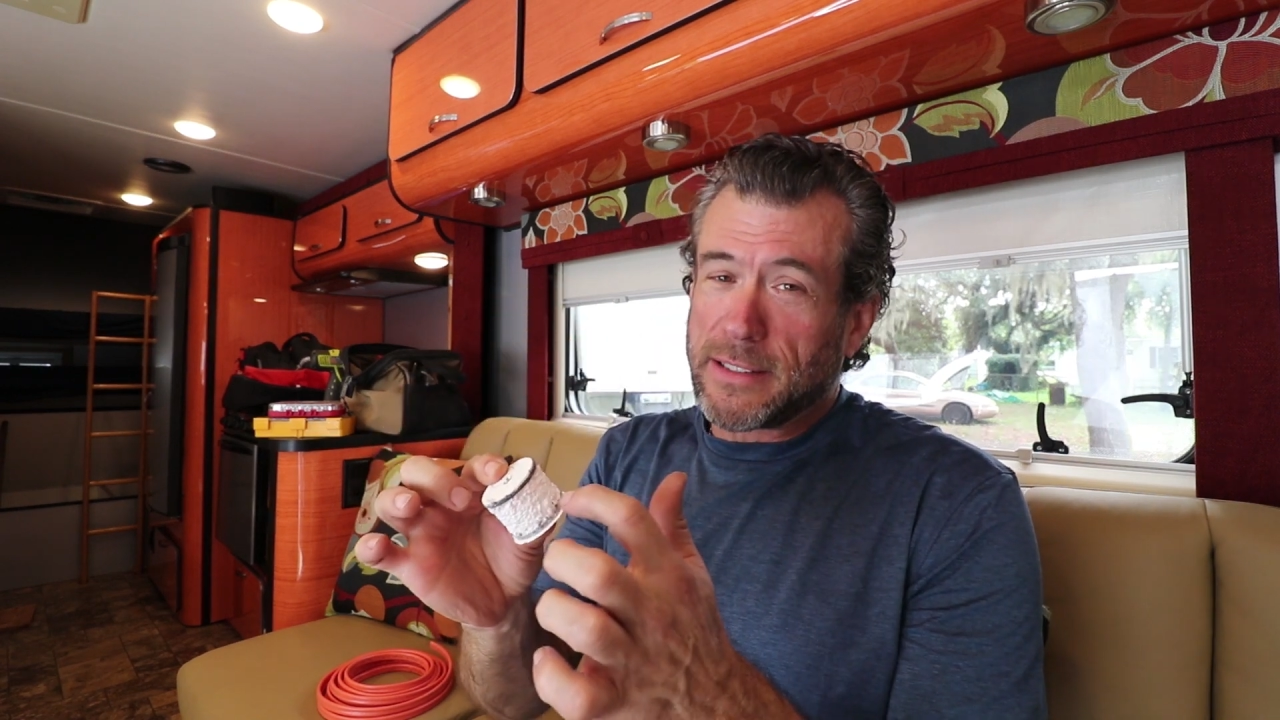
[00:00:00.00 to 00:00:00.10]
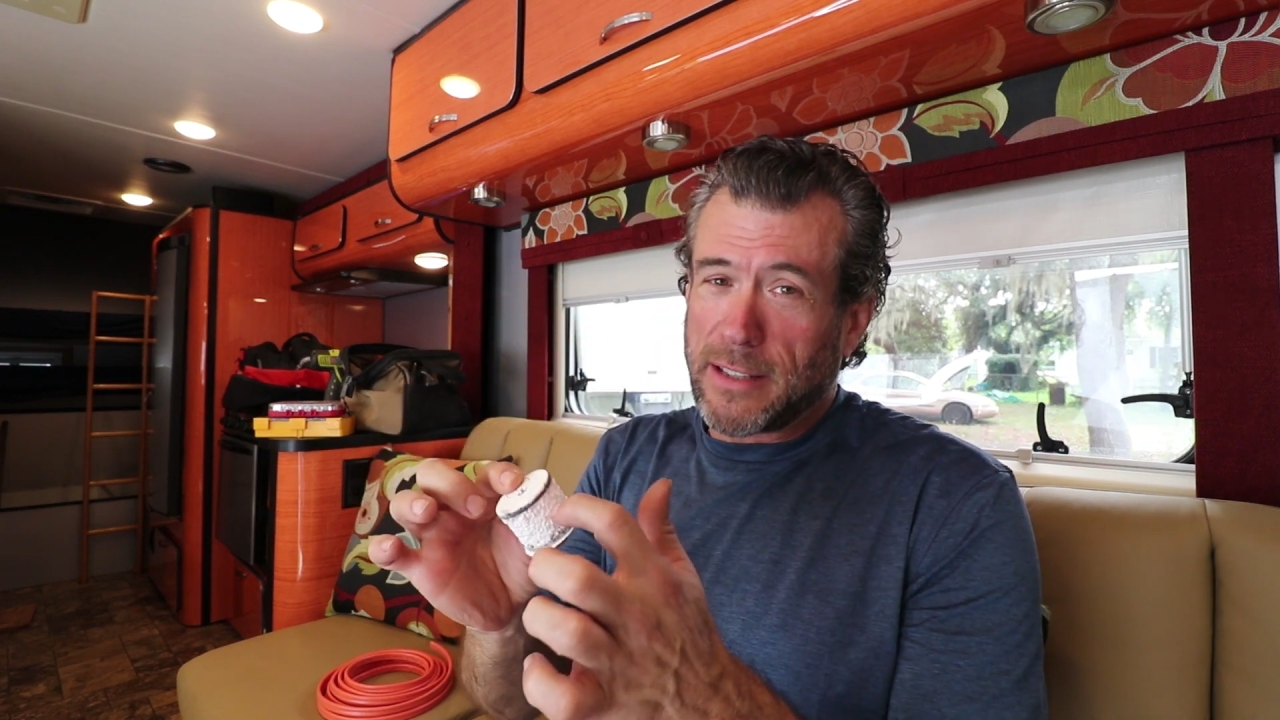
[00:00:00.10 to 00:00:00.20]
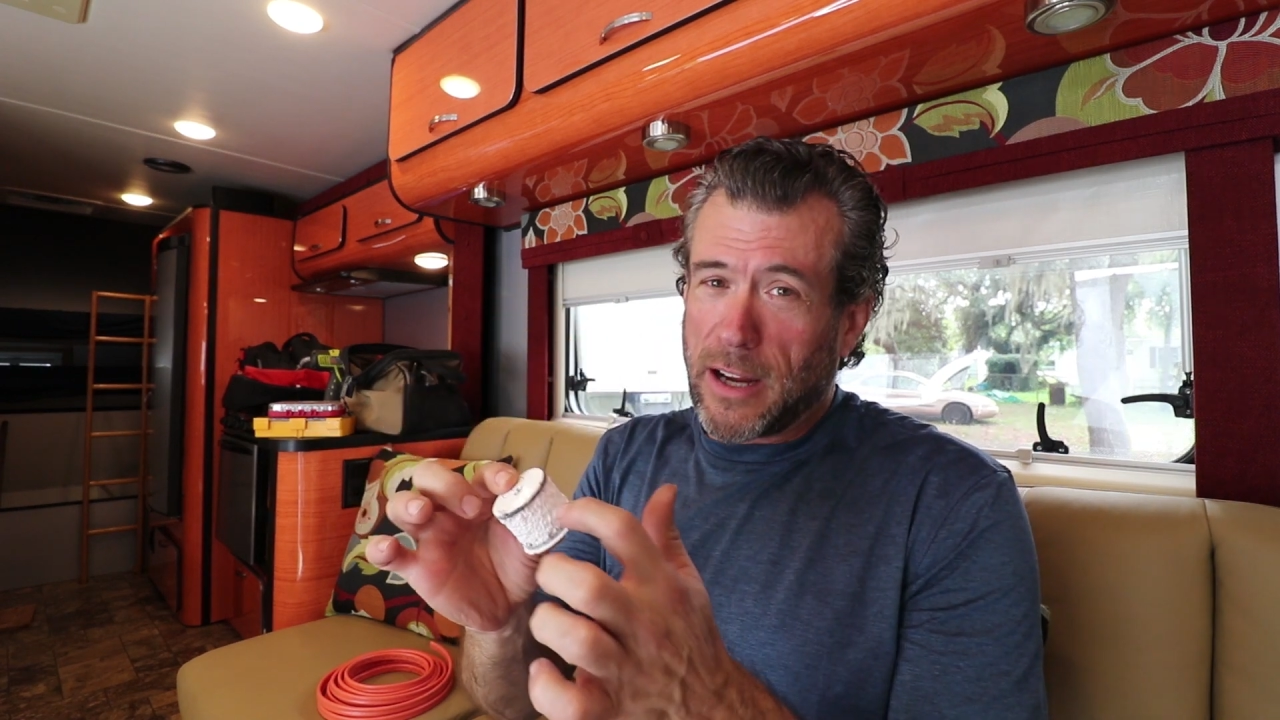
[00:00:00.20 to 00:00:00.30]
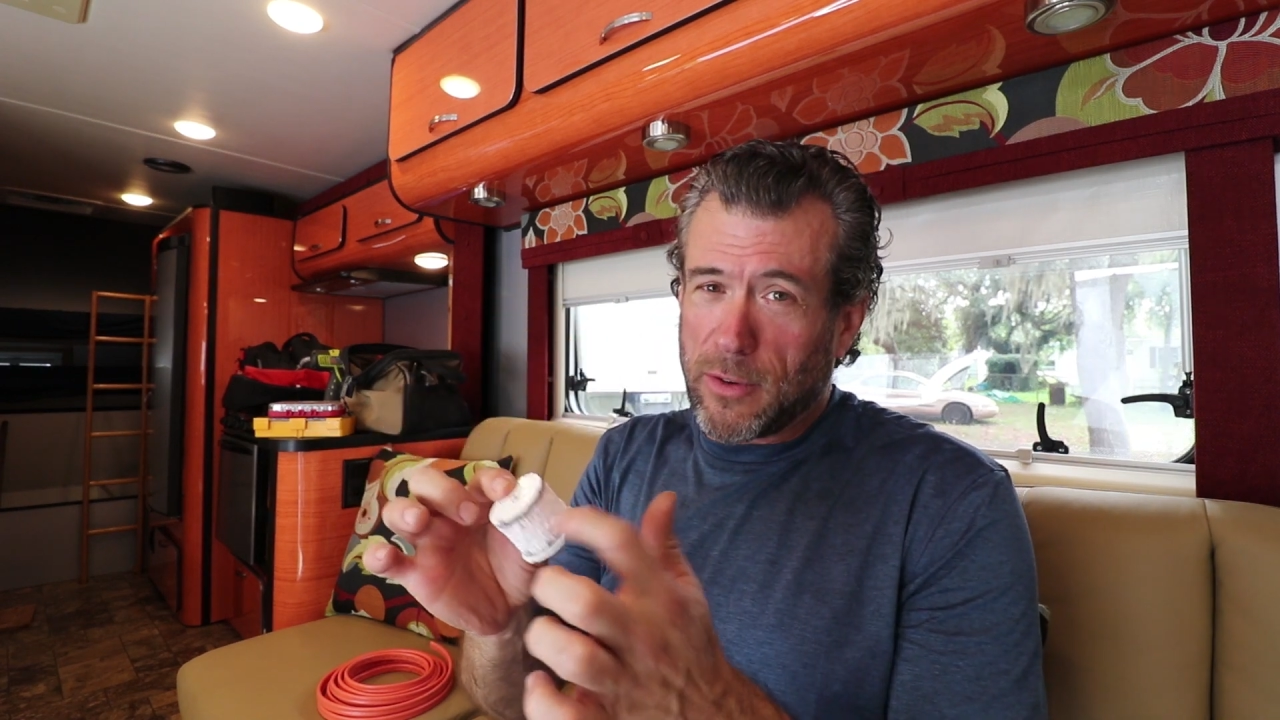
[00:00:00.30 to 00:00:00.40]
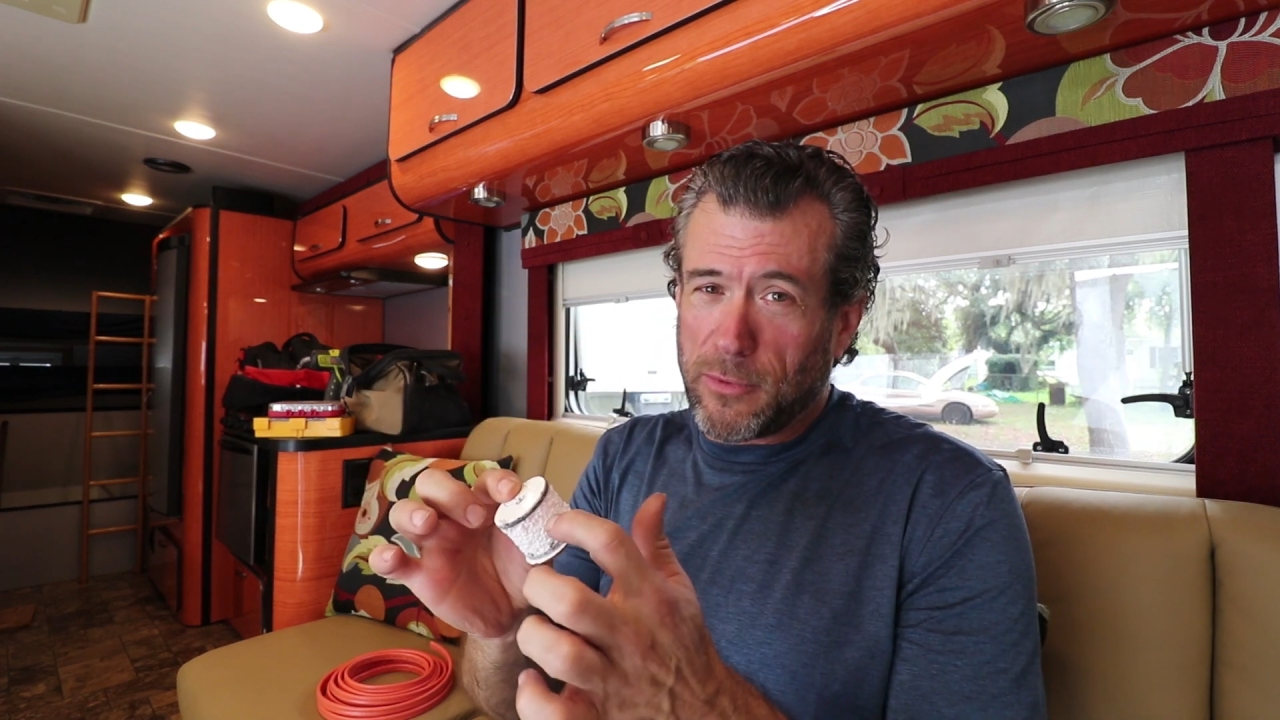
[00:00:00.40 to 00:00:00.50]

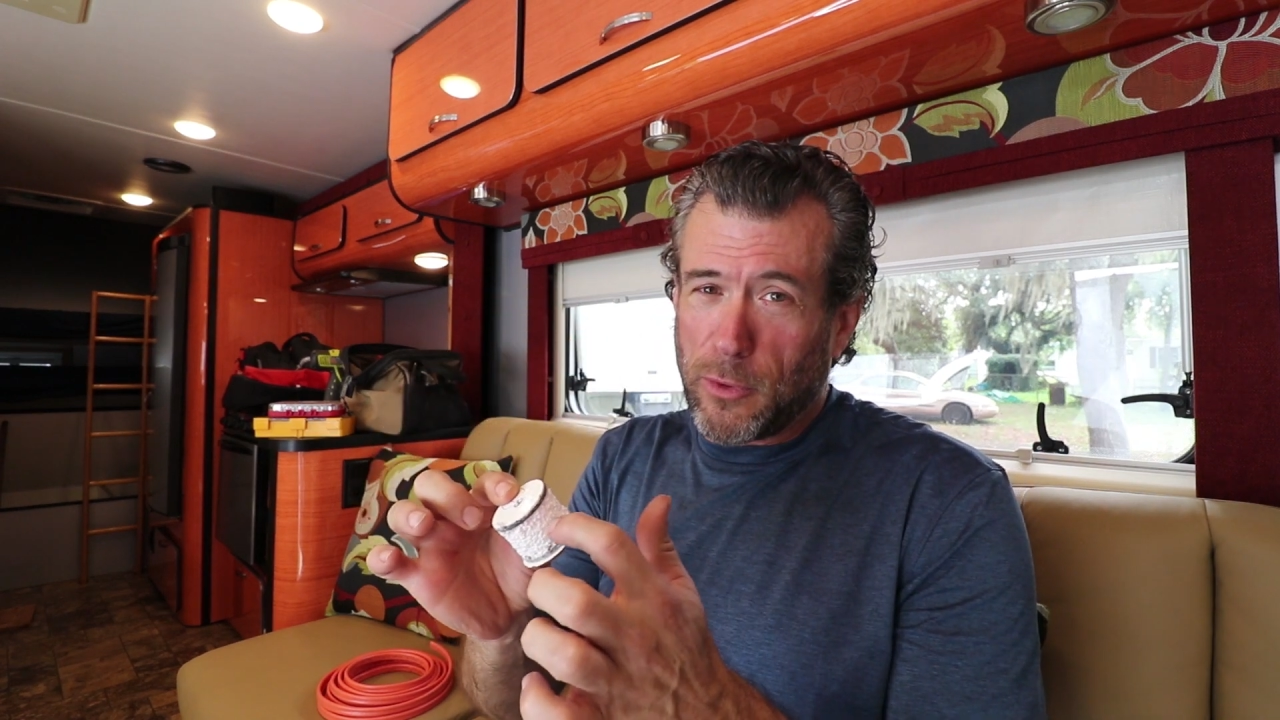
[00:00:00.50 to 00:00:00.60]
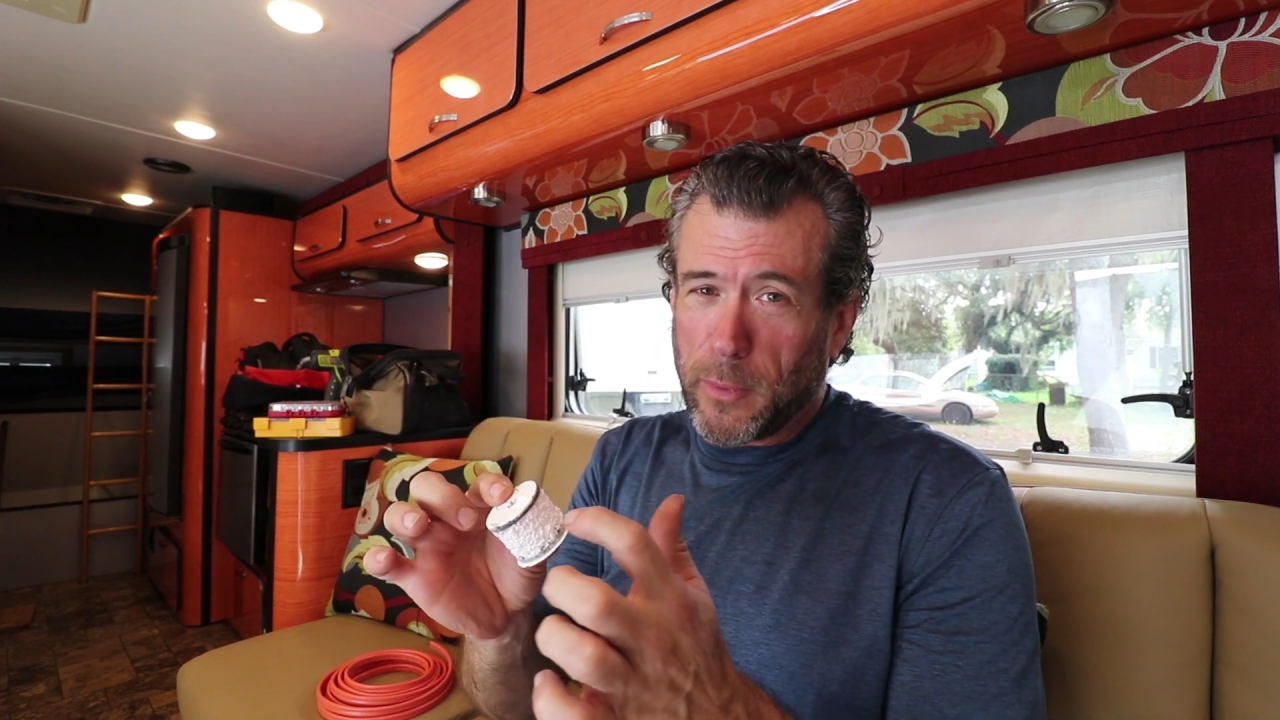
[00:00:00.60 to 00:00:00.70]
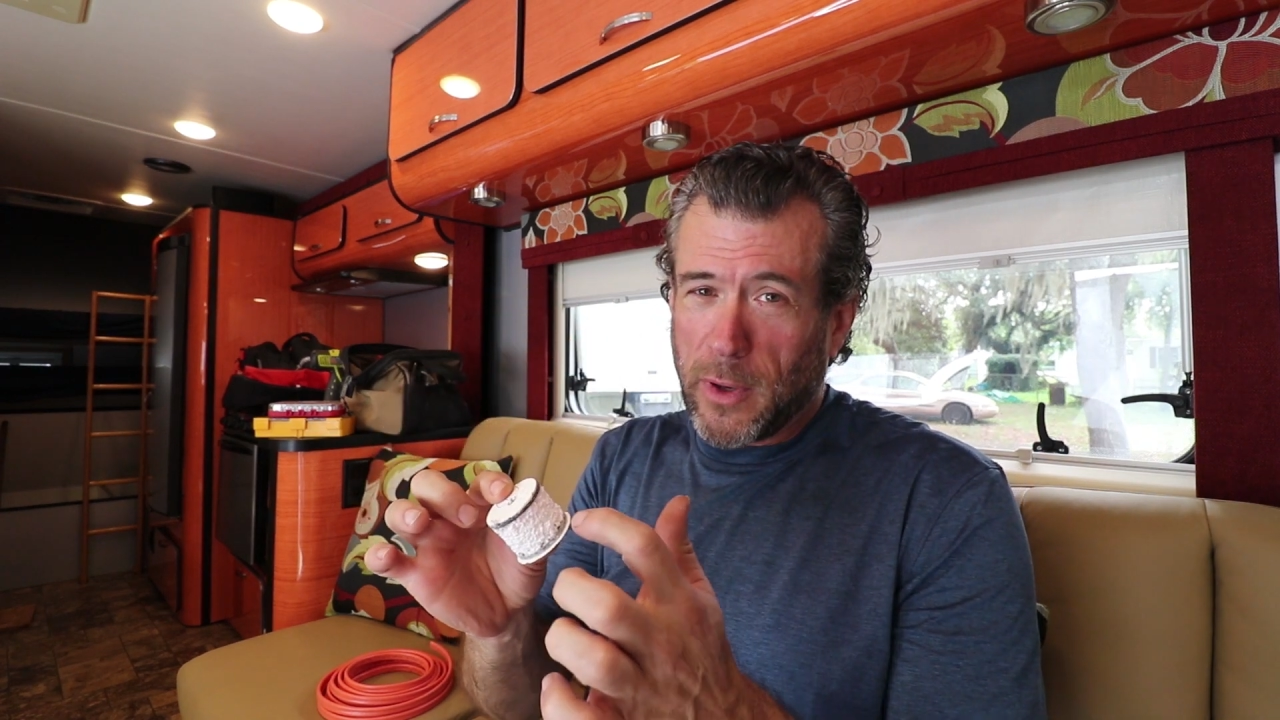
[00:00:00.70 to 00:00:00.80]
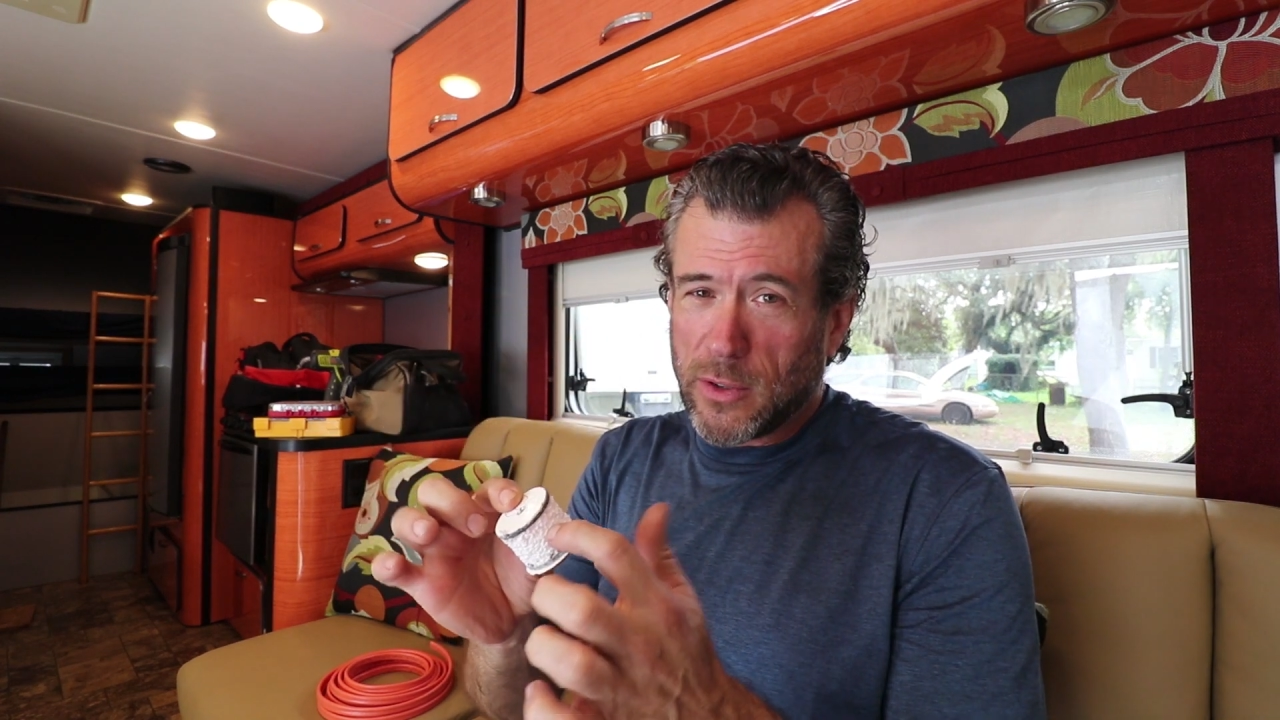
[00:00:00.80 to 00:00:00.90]
styrofoam.